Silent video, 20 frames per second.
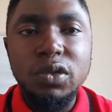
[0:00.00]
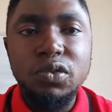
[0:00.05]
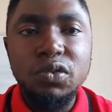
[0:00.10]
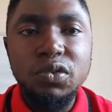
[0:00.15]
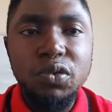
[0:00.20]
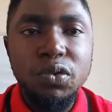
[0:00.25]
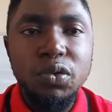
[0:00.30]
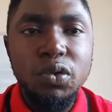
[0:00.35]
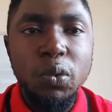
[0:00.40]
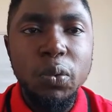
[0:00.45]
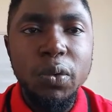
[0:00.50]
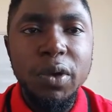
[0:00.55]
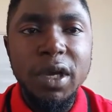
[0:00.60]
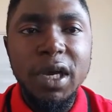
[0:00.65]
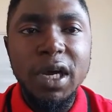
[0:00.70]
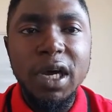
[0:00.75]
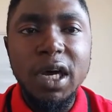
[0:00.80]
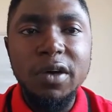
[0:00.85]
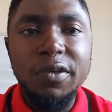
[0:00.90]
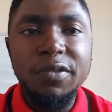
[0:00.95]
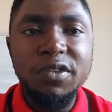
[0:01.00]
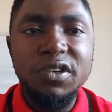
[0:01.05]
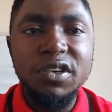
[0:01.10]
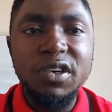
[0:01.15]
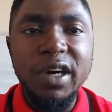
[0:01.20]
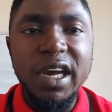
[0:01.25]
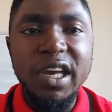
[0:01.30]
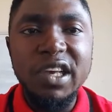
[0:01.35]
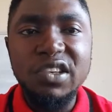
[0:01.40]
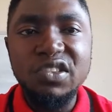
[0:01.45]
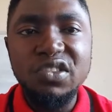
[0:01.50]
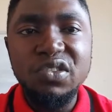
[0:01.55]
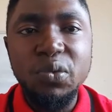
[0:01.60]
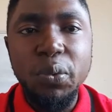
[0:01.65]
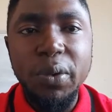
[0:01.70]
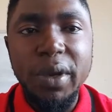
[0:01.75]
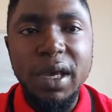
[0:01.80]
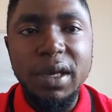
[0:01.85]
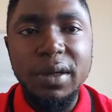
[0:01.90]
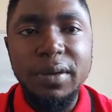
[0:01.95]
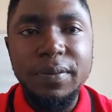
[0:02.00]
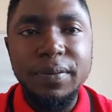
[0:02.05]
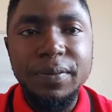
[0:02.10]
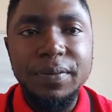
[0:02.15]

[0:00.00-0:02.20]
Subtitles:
2, we have tri-square.